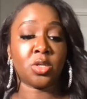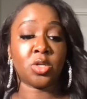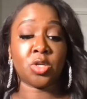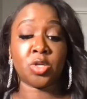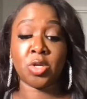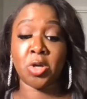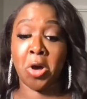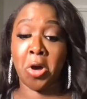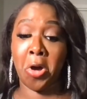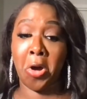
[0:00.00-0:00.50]

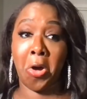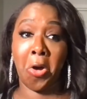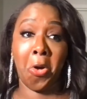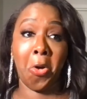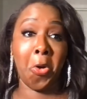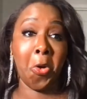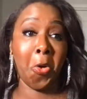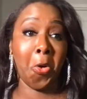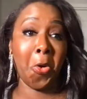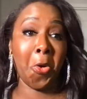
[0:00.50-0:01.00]

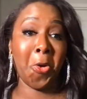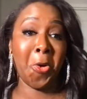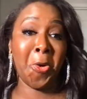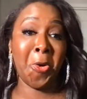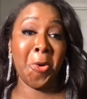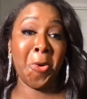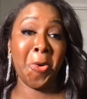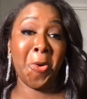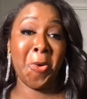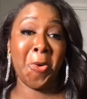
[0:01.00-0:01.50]

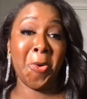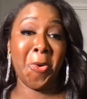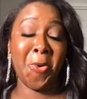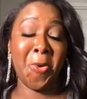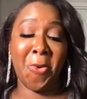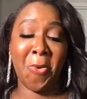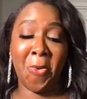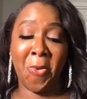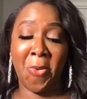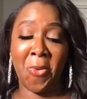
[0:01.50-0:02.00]

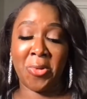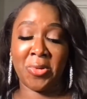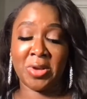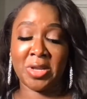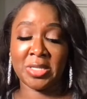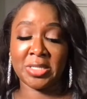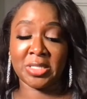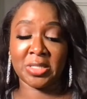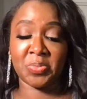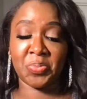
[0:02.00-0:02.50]
yo,
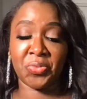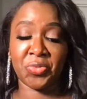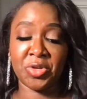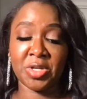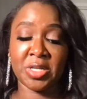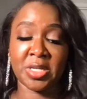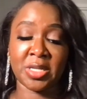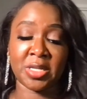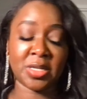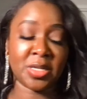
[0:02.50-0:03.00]
this is
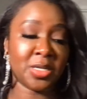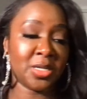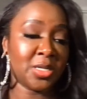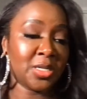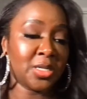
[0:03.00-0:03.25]
pretty.